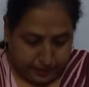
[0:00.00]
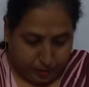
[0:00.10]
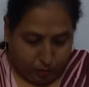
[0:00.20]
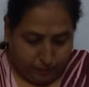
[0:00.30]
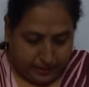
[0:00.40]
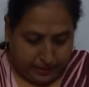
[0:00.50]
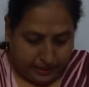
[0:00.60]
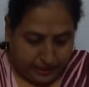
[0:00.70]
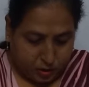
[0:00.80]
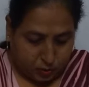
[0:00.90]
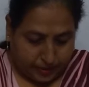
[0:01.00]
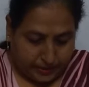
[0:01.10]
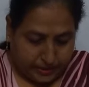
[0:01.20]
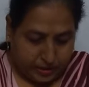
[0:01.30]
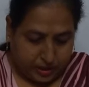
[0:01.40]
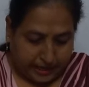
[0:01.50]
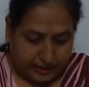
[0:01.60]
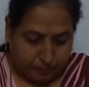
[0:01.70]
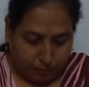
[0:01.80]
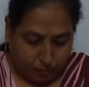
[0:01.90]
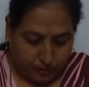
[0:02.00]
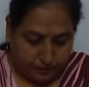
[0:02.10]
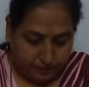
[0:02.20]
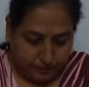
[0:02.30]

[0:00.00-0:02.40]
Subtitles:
Omega squints at the book.